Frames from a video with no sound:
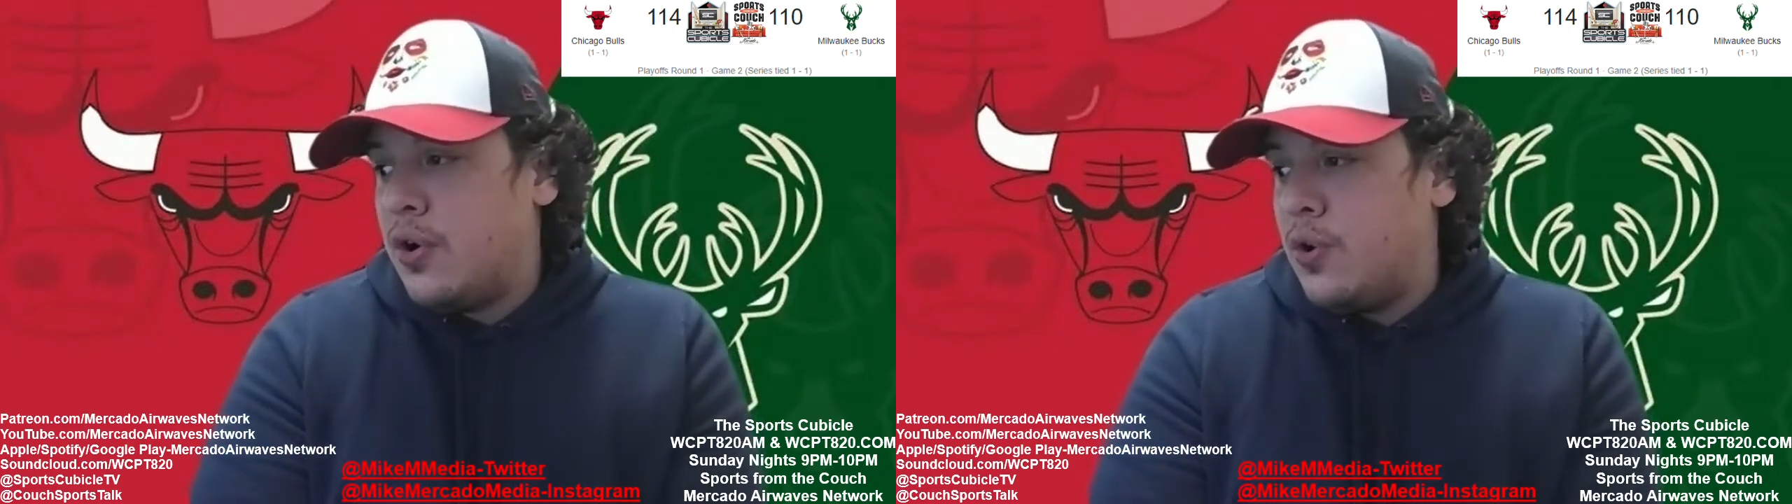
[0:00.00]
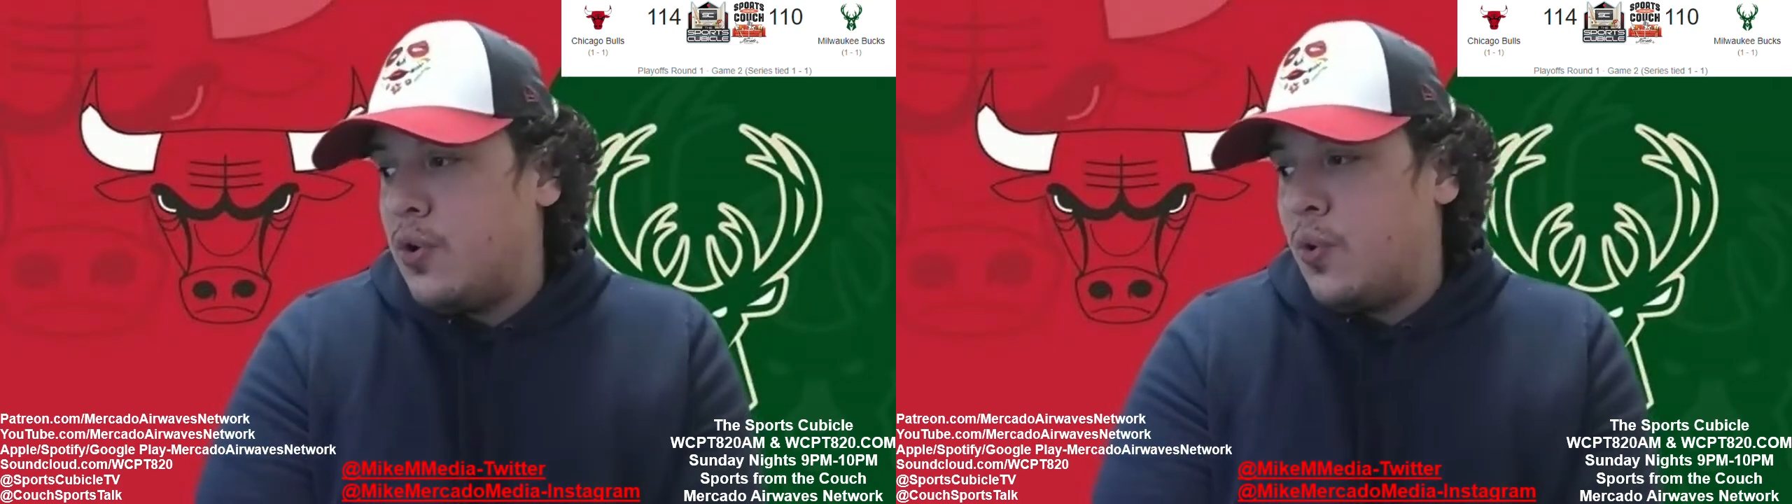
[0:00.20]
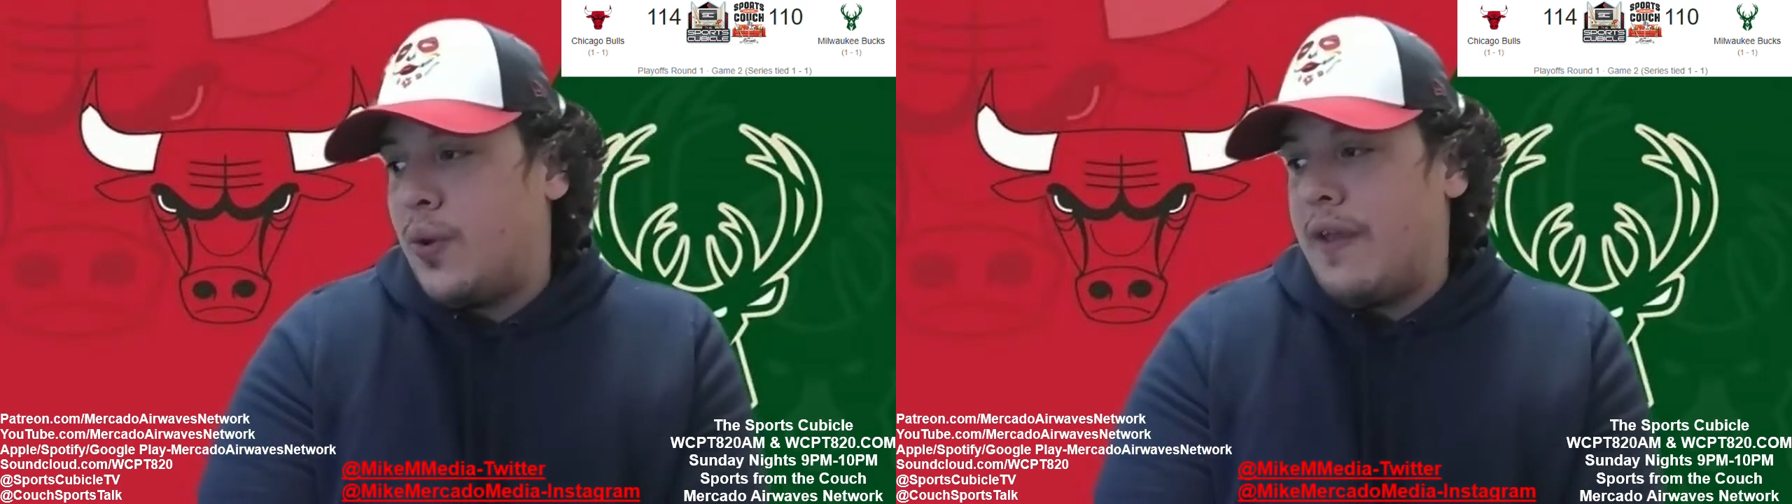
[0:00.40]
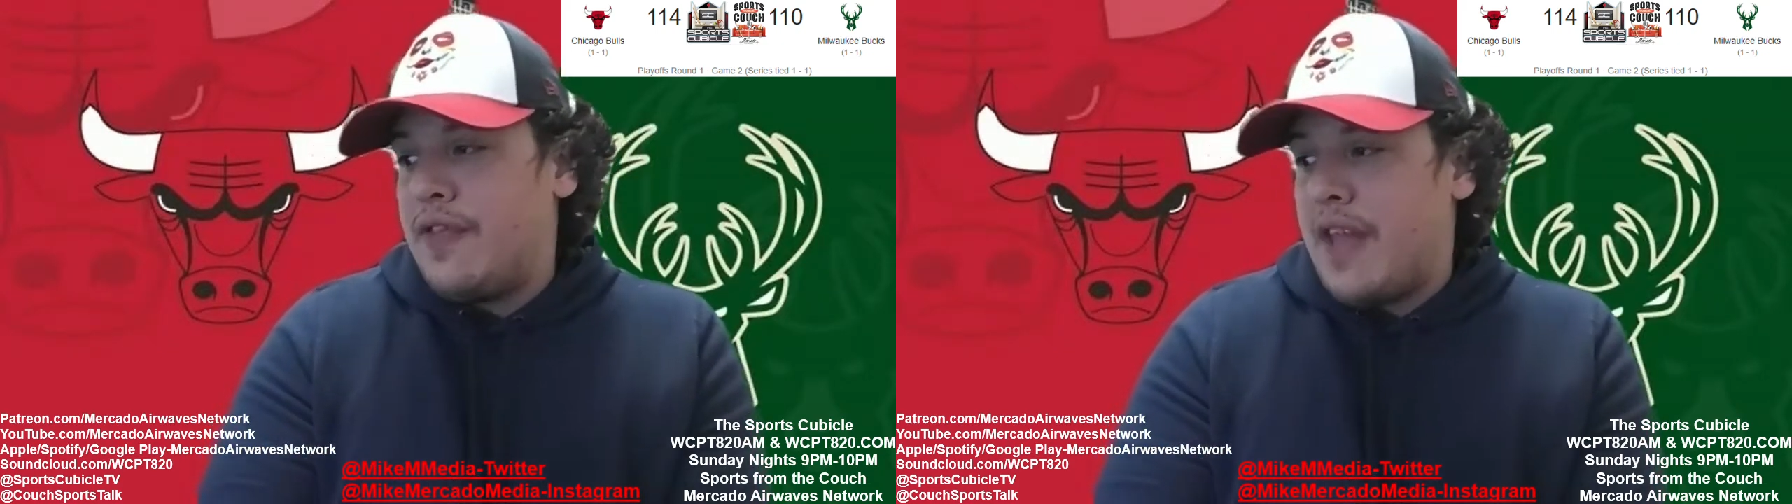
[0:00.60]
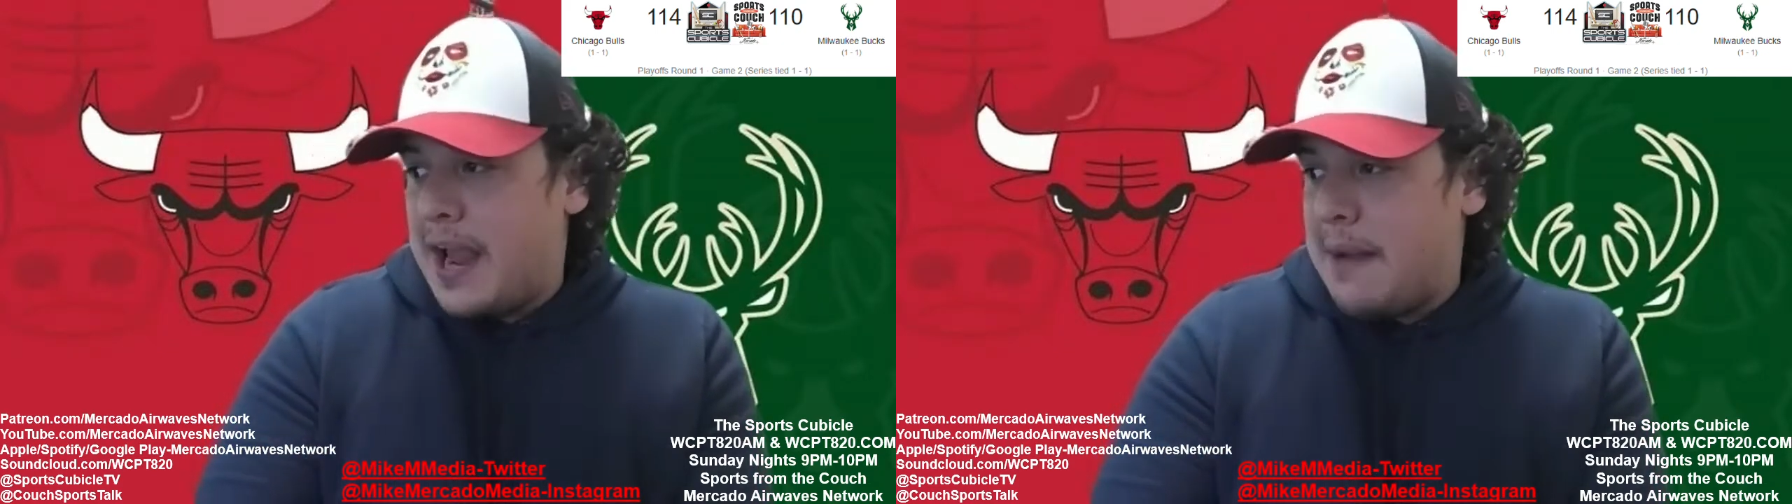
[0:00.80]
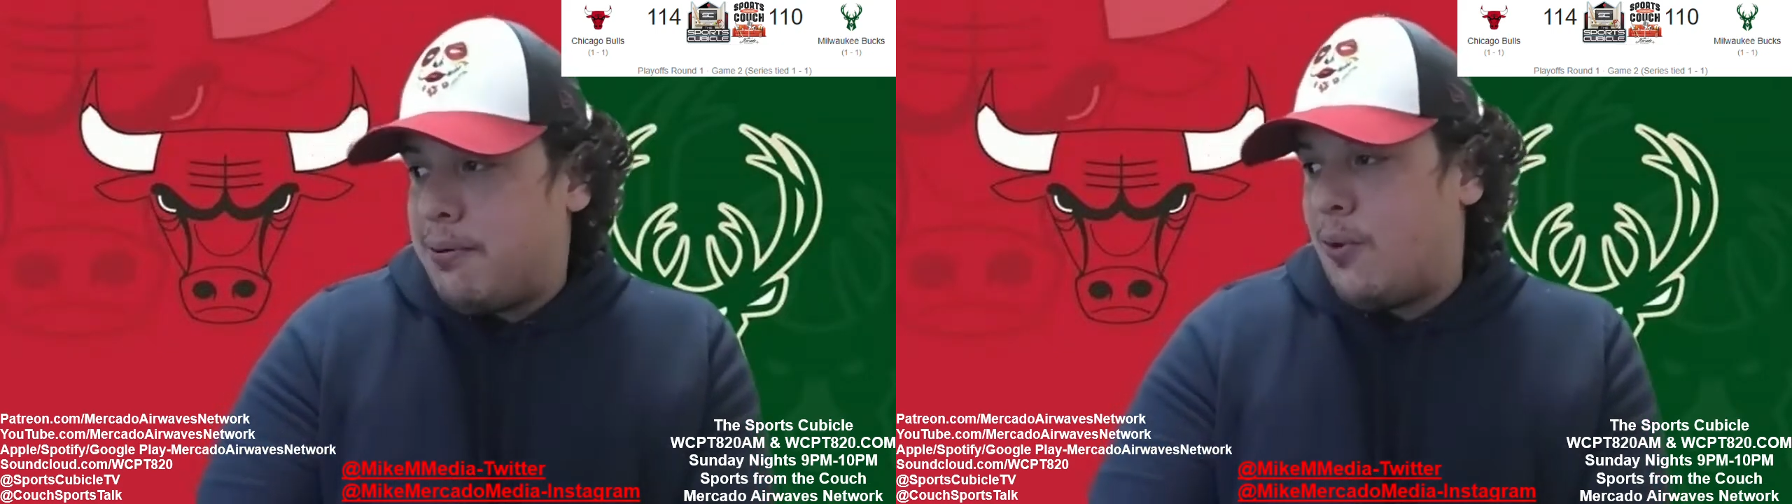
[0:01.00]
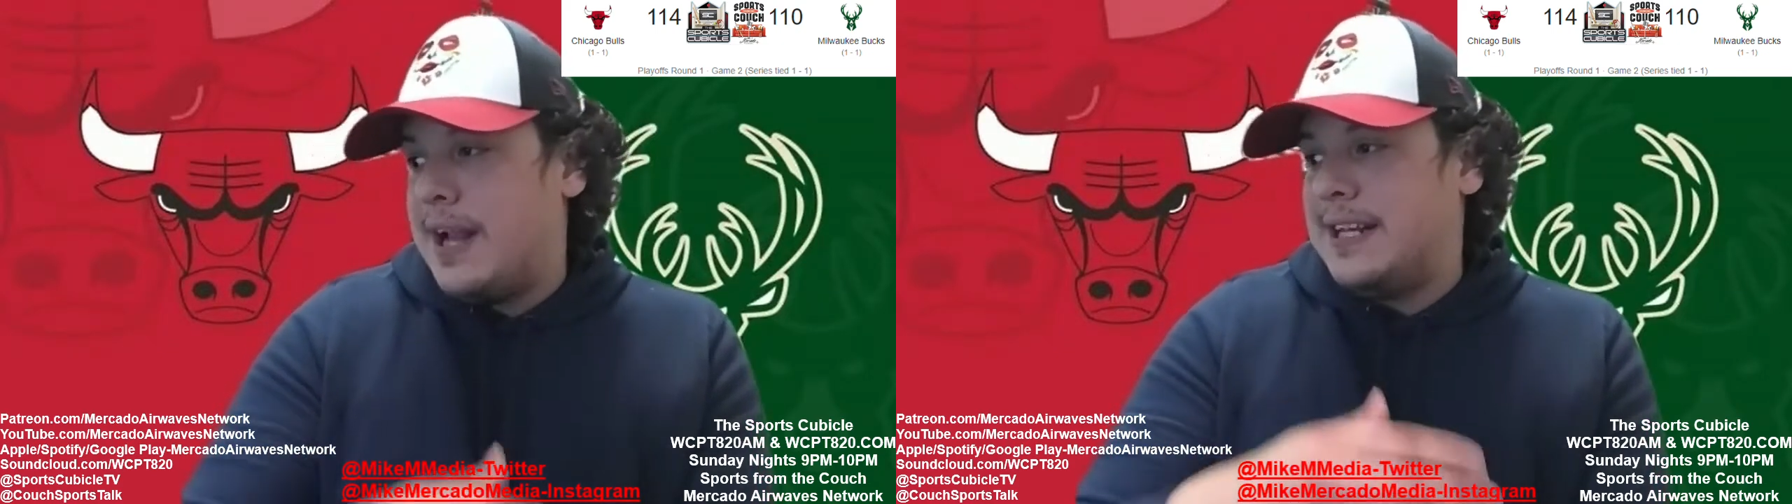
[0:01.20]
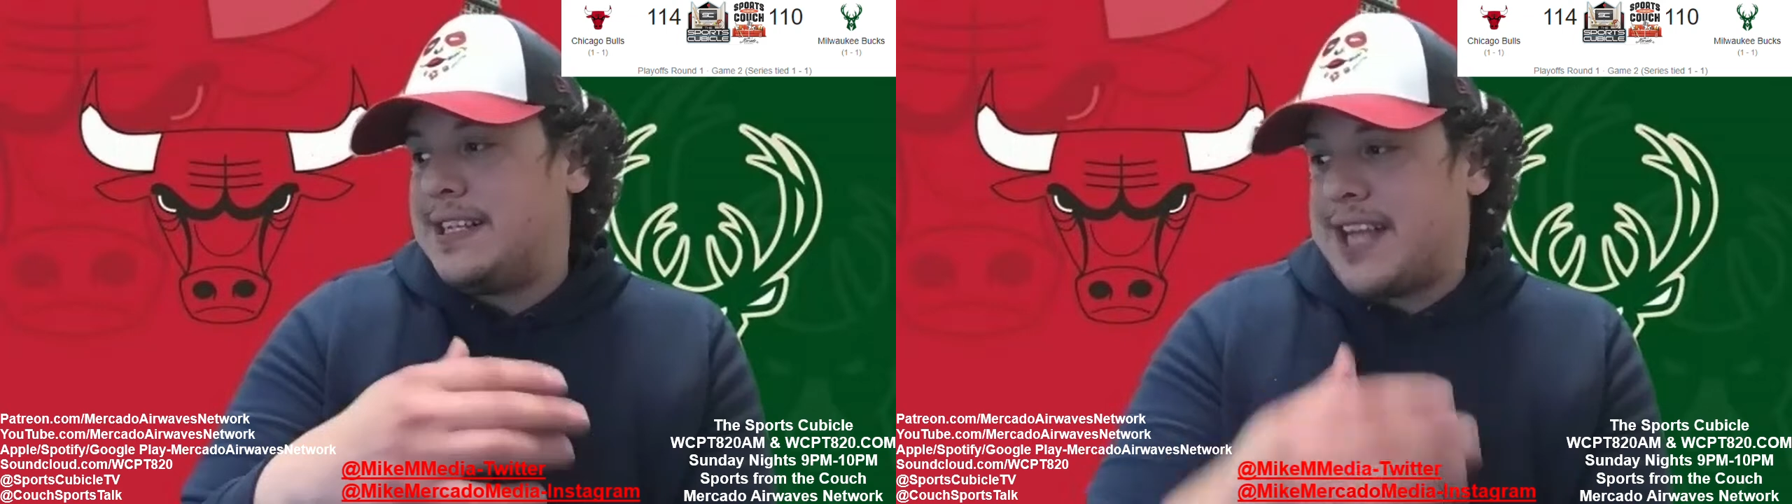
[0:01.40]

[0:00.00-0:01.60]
who with 9 points,